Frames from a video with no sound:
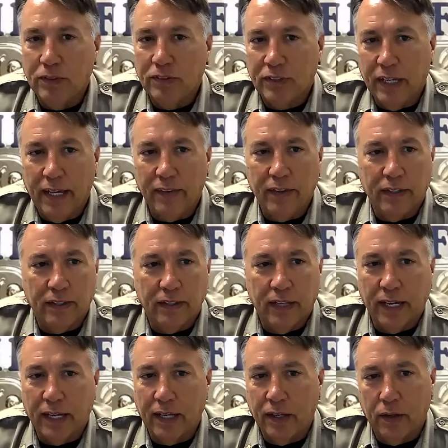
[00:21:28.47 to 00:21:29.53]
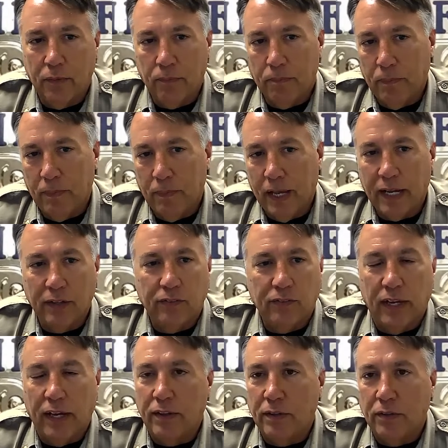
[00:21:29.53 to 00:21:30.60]
say that, like I
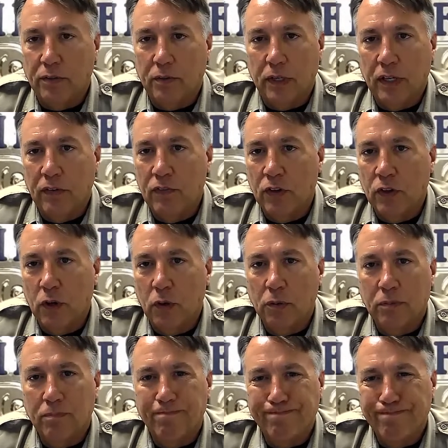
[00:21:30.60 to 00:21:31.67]
say, that even though